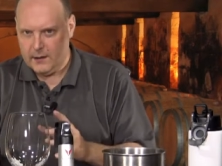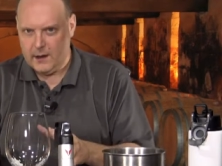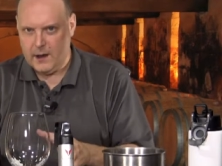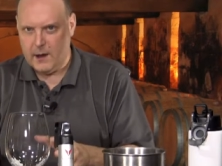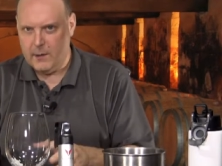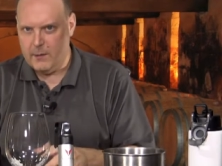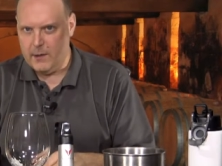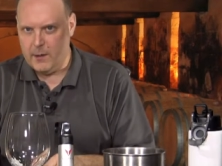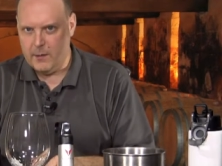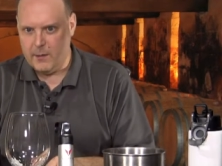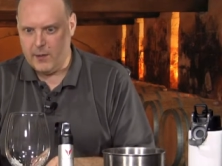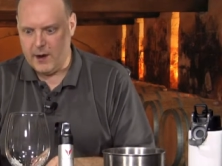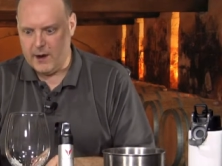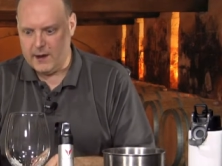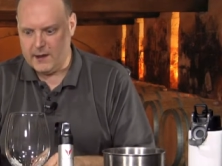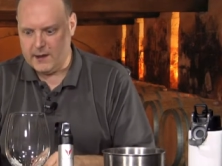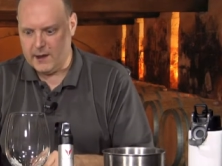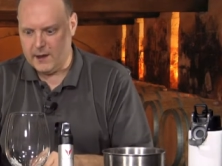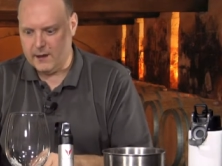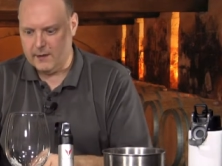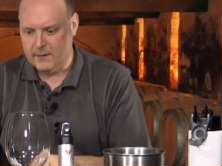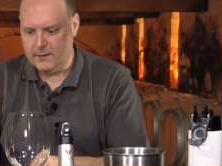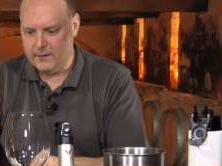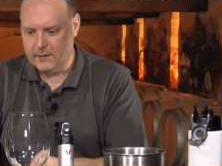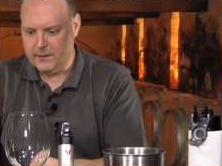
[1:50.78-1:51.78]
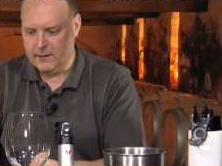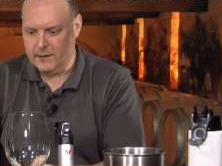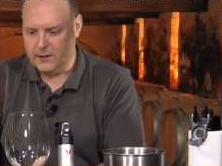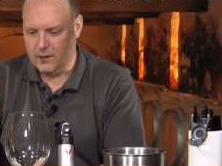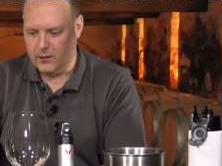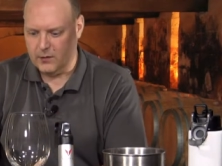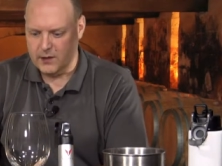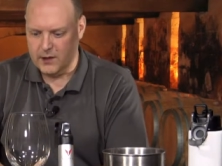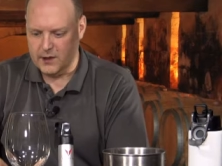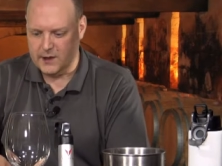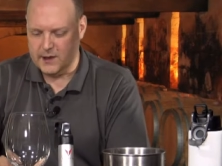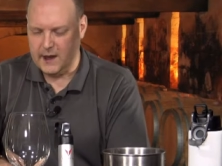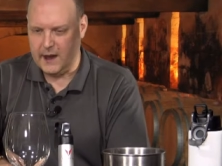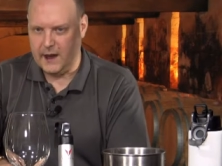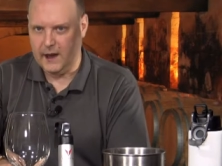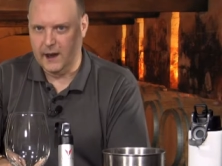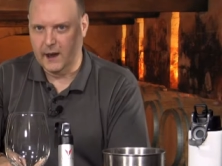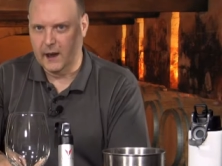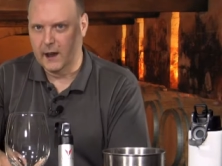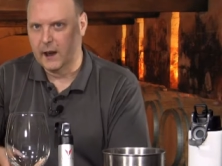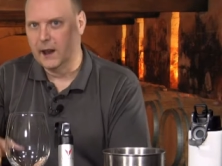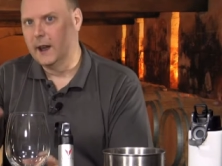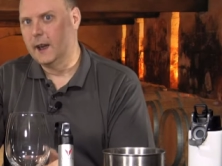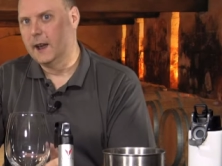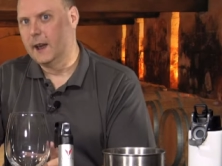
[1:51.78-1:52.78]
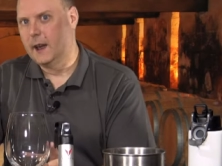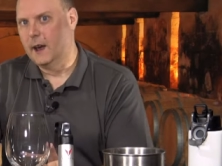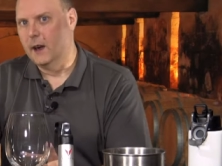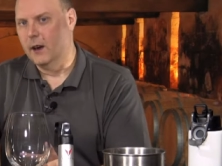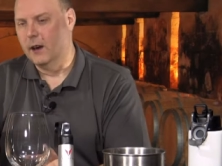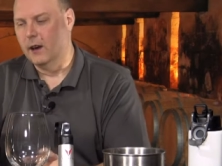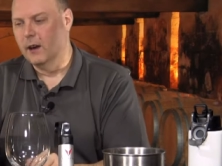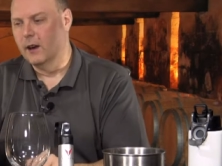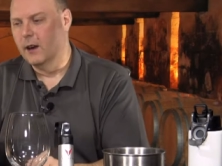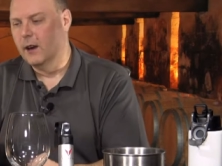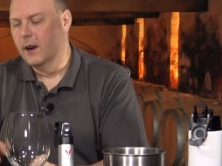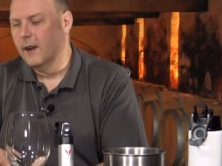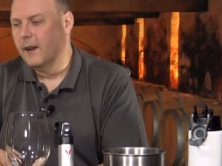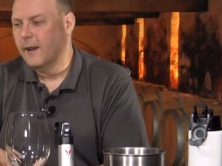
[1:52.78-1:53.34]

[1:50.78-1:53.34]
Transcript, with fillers: Give me the pricing. Don't just say click here.